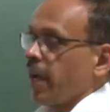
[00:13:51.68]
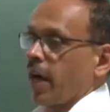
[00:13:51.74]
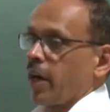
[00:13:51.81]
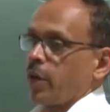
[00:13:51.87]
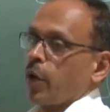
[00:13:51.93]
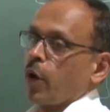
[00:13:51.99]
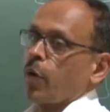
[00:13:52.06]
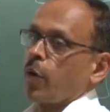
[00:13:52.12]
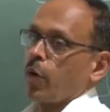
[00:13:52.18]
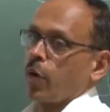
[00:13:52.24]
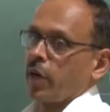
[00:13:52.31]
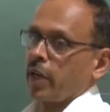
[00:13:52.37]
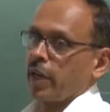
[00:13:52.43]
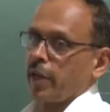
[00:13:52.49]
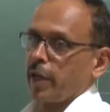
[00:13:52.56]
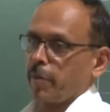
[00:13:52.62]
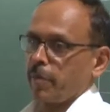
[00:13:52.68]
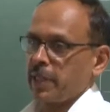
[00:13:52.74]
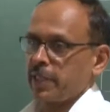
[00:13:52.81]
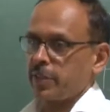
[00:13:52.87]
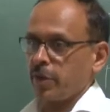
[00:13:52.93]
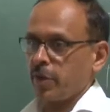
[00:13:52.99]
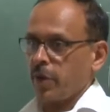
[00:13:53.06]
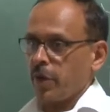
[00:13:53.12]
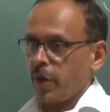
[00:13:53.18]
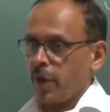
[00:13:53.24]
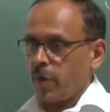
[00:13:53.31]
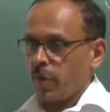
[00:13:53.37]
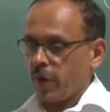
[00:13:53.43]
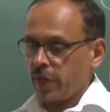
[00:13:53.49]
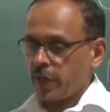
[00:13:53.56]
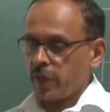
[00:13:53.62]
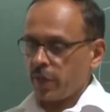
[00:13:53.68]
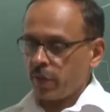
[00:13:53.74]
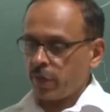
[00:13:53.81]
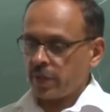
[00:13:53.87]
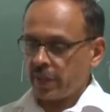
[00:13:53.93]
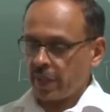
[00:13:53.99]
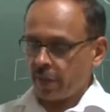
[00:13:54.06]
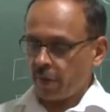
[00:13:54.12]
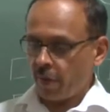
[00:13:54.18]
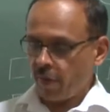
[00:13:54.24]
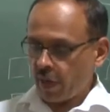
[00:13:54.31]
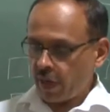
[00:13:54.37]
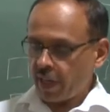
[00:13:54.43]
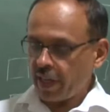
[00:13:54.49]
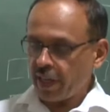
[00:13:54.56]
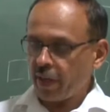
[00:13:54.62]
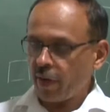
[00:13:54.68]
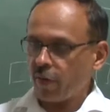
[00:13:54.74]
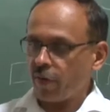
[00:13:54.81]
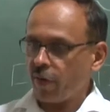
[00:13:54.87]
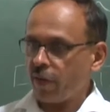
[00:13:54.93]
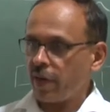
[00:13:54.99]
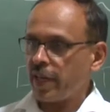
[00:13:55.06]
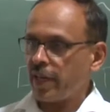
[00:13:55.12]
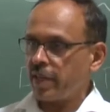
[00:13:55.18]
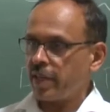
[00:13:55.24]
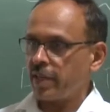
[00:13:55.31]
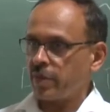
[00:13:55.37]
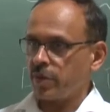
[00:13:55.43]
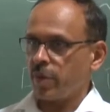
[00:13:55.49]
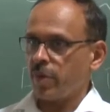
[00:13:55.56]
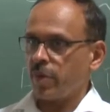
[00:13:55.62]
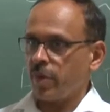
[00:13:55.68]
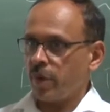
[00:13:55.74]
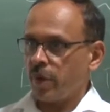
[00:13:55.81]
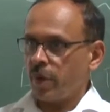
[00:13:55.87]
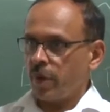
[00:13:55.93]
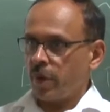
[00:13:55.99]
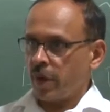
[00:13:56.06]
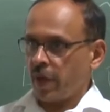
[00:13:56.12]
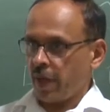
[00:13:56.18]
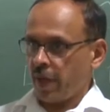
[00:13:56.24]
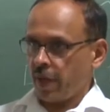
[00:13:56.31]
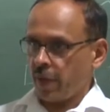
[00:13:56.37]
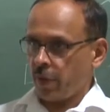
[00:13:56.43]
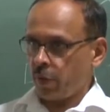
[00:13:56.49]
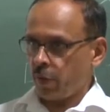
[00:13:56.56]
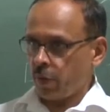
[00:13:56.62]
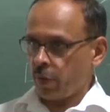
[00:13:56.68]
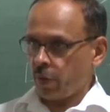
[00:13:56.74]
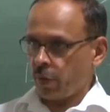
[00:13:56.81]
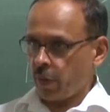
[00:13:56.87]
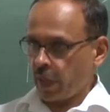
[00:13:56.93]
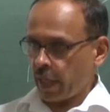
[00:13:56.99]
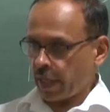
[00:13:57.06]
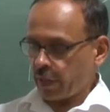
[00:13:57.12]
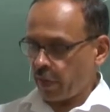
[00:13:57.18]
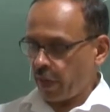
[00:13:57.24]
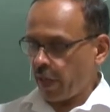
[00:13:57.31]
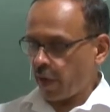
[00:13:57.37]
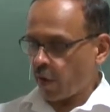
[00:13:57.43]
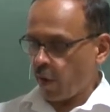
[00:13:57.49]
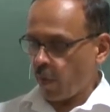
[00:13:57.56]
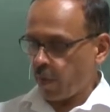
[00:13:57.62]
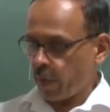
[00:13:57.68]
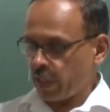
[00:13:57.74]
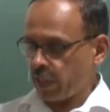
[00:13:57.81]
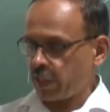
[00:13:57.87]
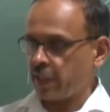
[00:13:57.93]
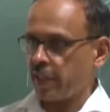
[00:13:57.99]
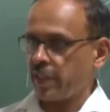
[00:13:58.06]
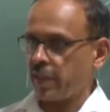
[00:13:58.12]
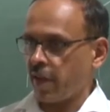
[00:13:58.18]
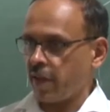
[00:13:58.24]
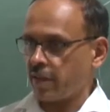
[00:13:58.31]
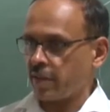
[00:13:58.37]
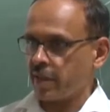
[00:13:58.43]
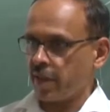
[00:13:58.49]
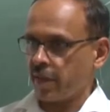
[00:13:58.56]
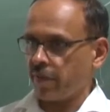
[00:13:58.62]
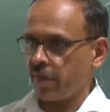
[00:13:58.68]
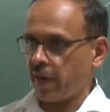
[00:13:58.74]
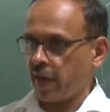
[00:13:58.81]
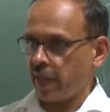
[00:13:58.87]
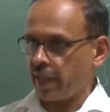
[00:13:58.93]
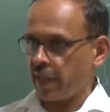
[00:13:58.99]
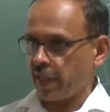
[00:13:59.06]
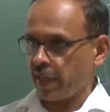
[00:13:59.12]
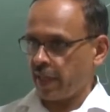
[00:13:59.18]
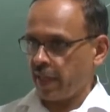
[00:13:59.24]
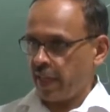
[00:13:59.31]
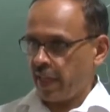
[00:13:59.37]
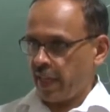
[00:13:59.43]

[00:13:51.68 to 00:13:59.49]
and download requirement. So what you do is that you have already downloaded, so uh, you you will actually accomplish the task of either